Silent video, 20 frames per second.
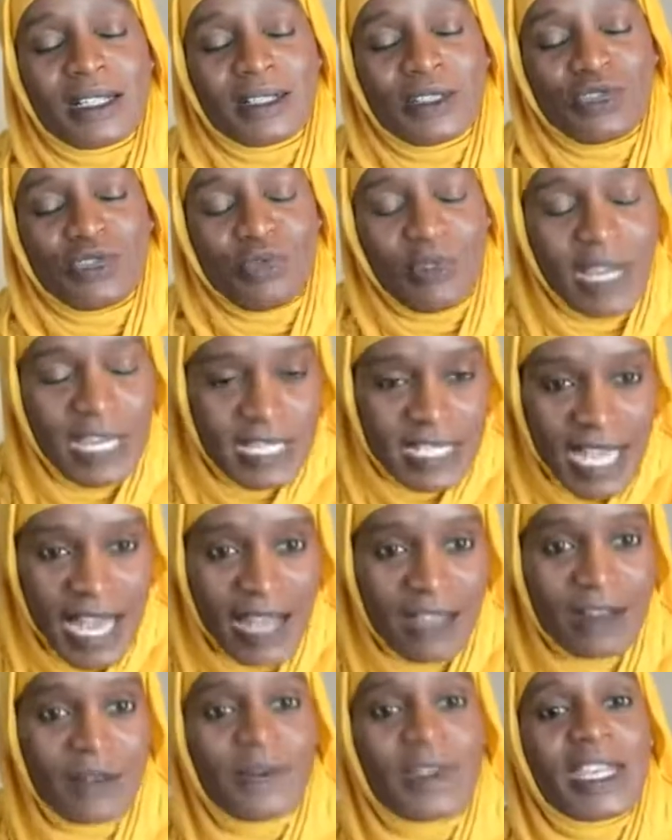drained
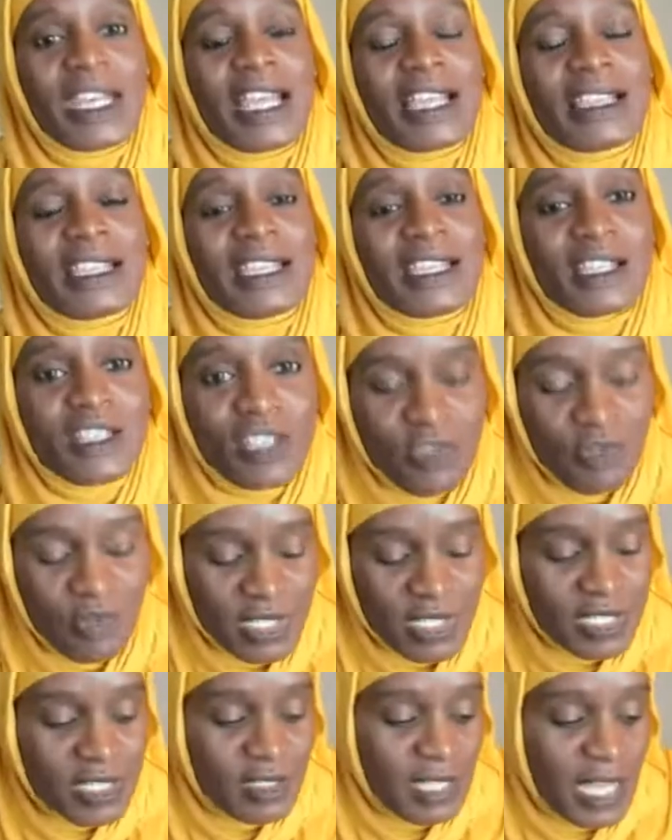out of it and then it's
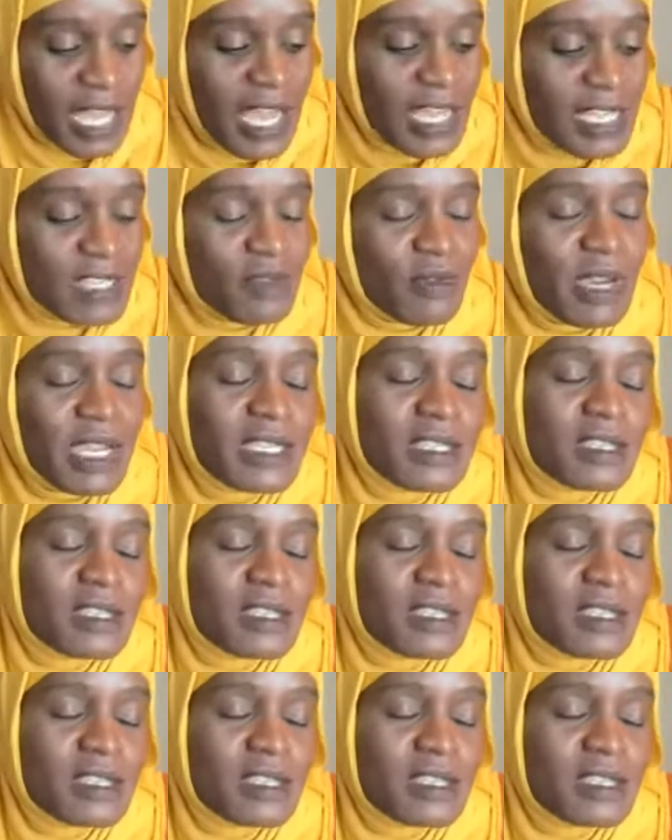crystallized, right?